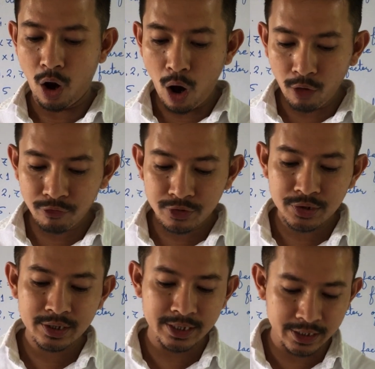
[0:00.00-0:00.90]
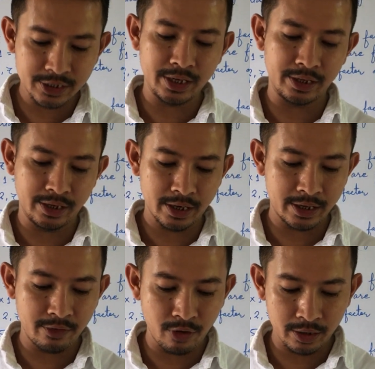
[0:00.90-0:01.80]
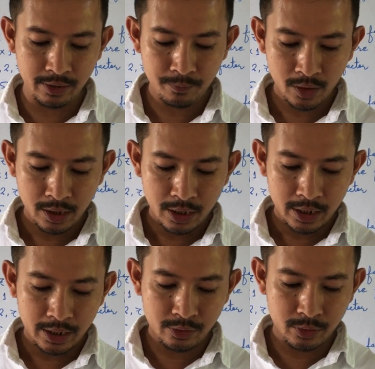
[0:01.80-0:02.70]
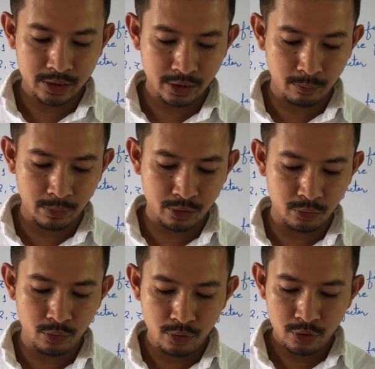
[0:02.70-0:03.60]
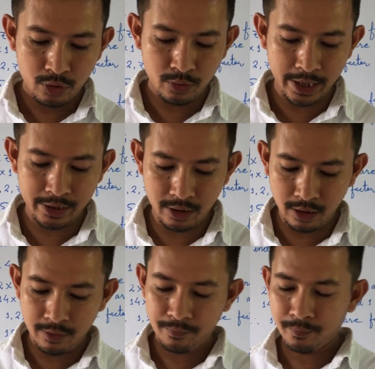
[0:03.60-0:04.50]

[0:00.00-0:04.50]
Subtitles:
of 16 here given in question number 2. Look at here,